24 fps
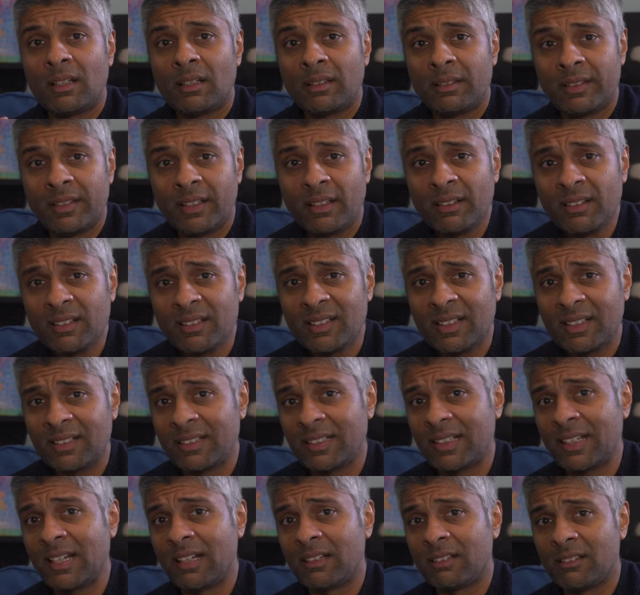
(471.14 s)
The other
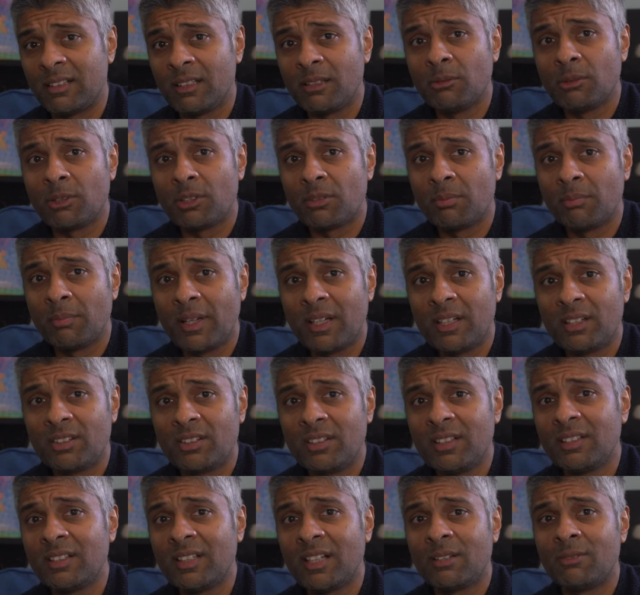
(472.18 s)
technicality which makes
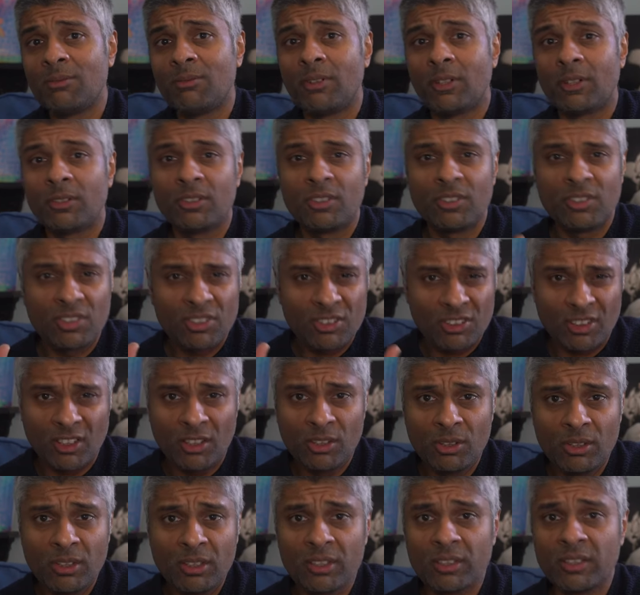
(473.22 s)
these headphones
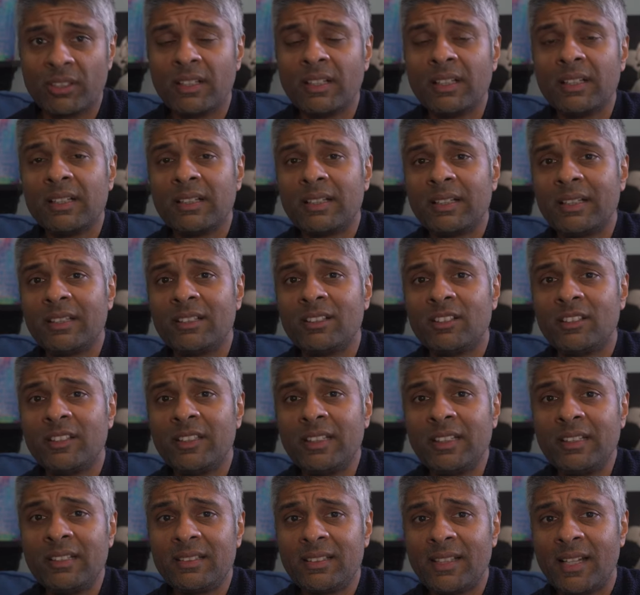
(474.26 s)
so good is
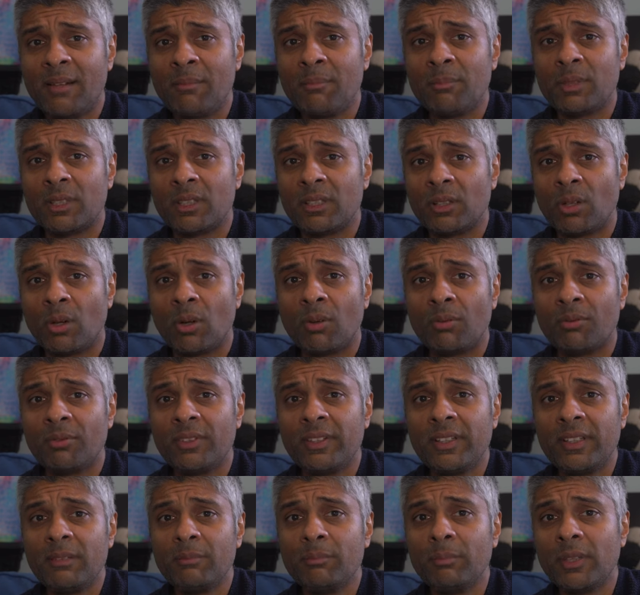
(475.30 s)
the timbre
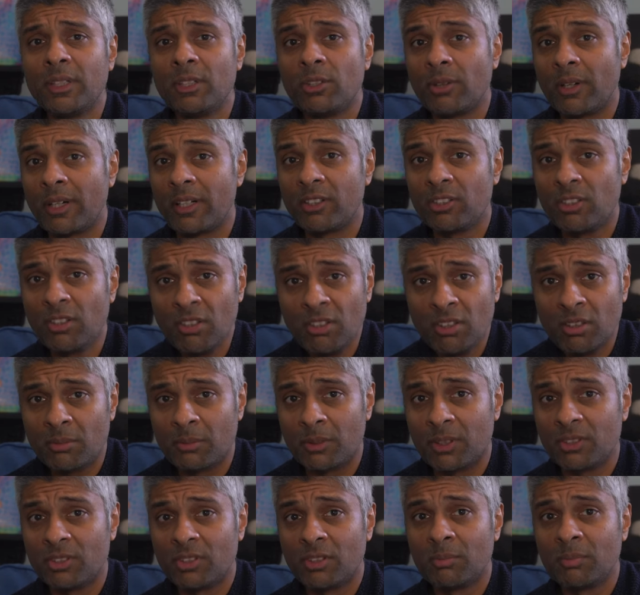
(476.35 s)
of the mid range
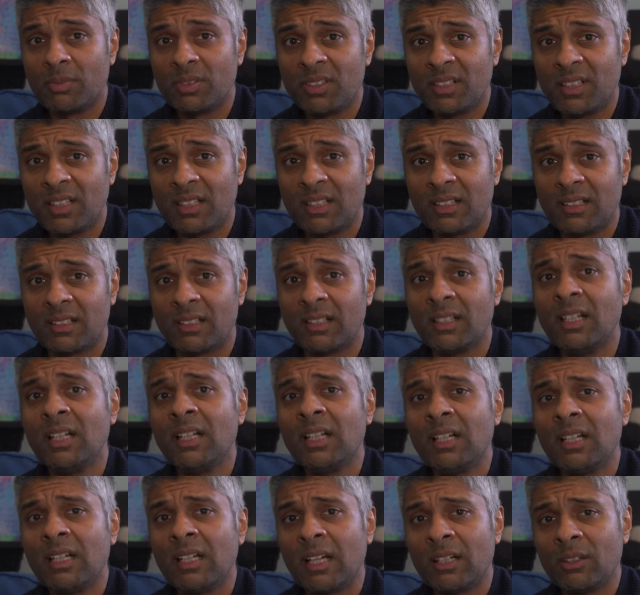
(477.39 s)
instruments in particular,
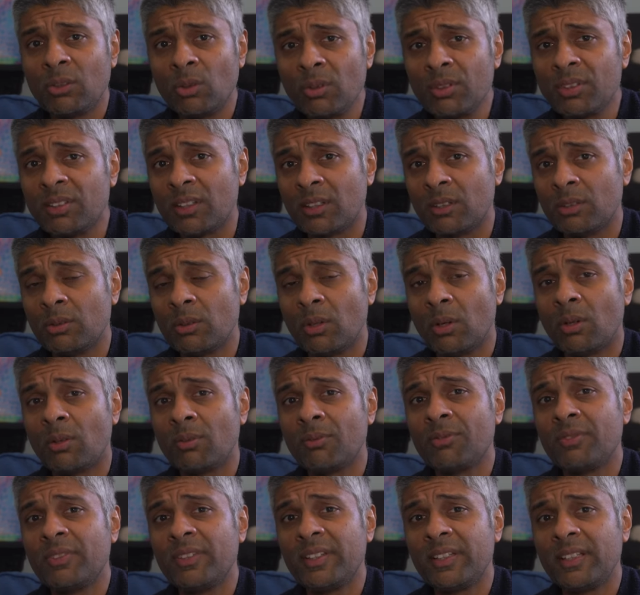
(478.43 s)
and also
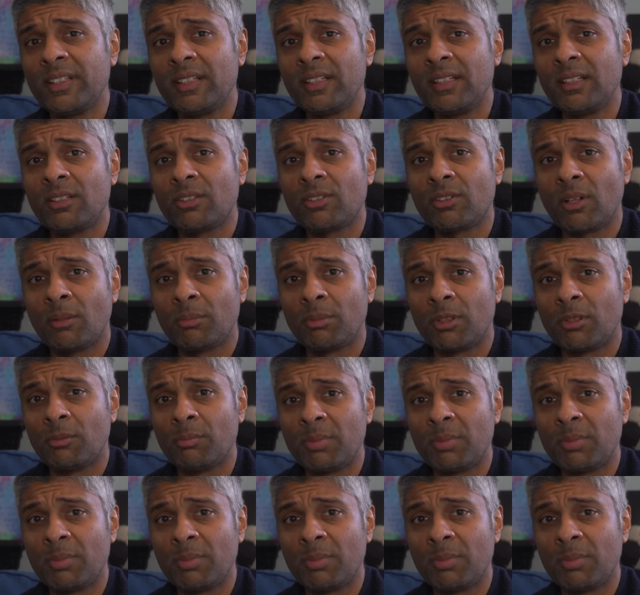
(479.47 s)
of the treble